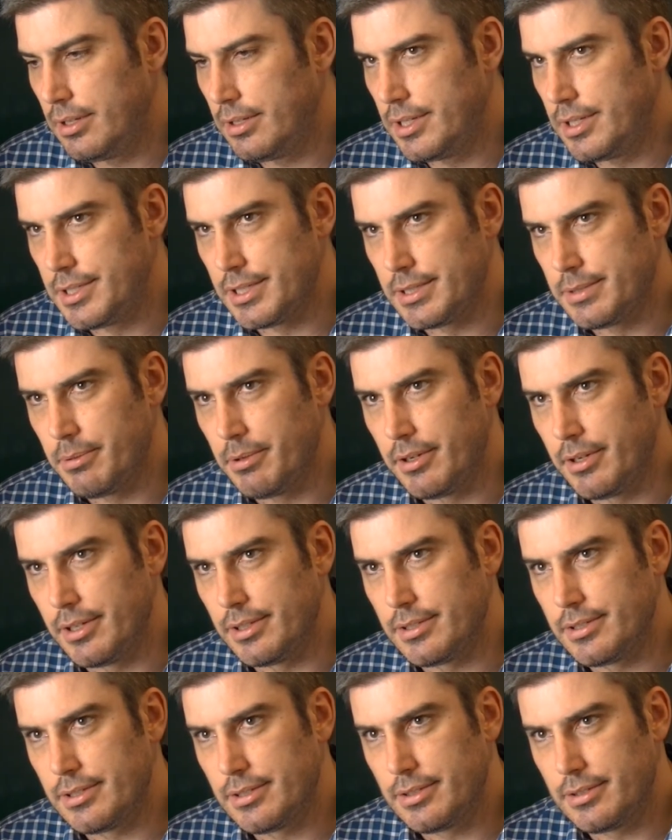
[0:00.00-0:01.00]
this
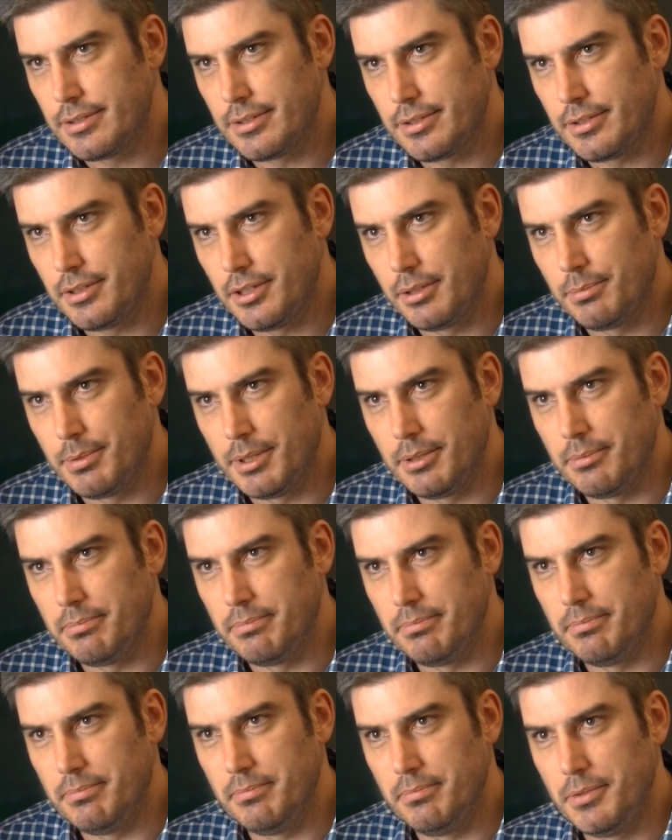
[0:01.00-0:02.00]
experience, you
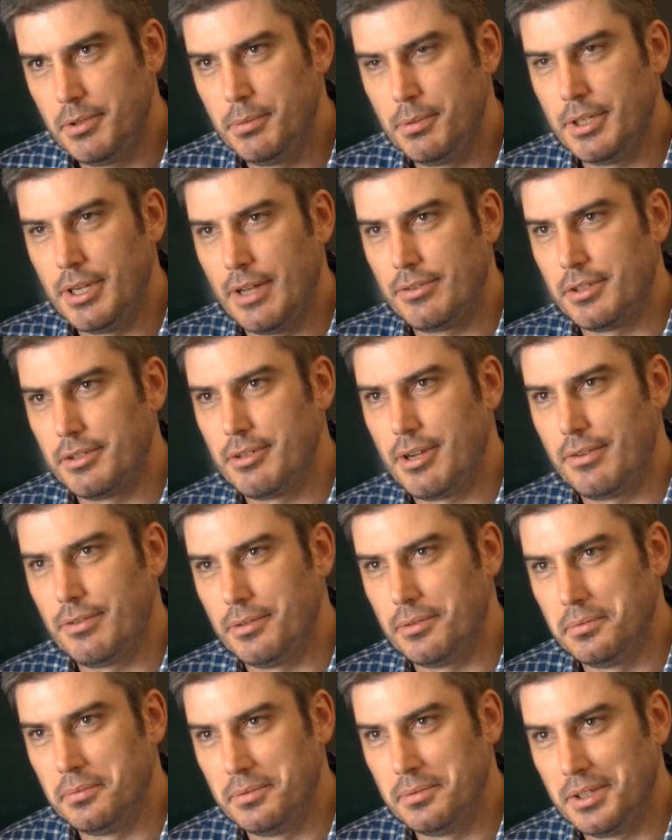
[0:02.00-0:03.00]
wouldn't have to
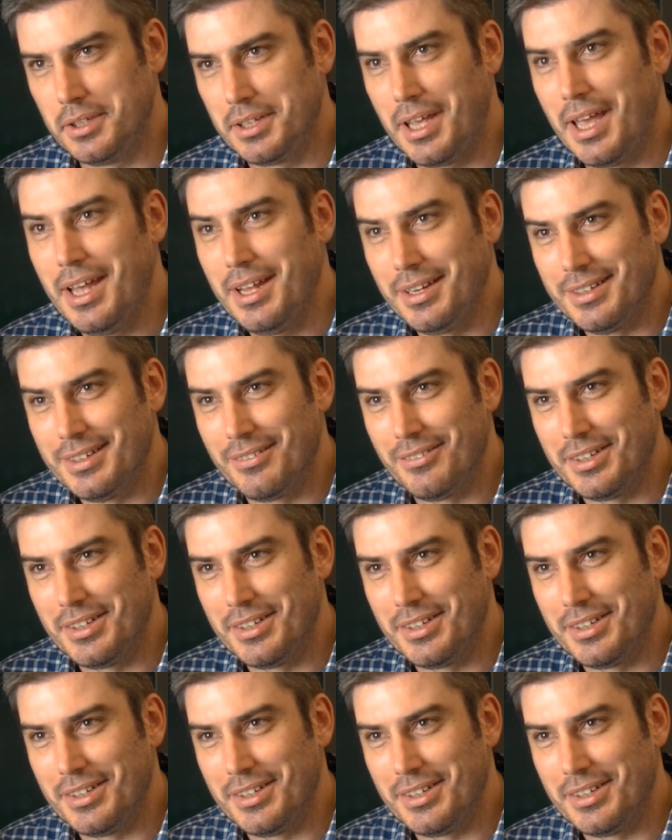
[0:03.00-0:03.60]
travel again.